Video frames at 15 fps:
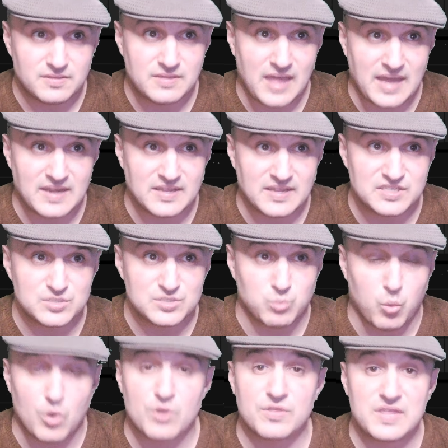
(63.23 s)
that is
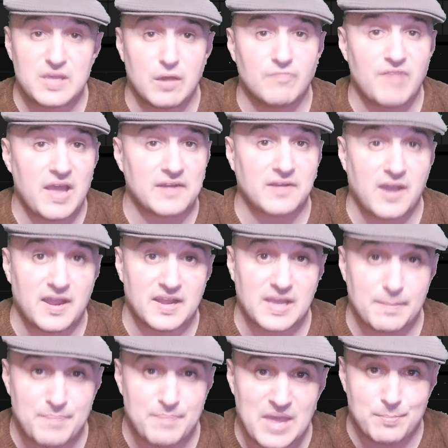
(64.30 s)
worthy of
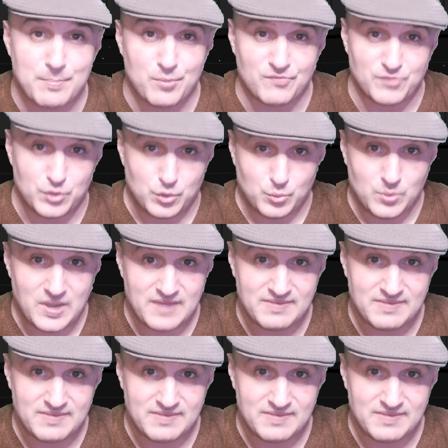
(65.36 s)
headlining a pay per view,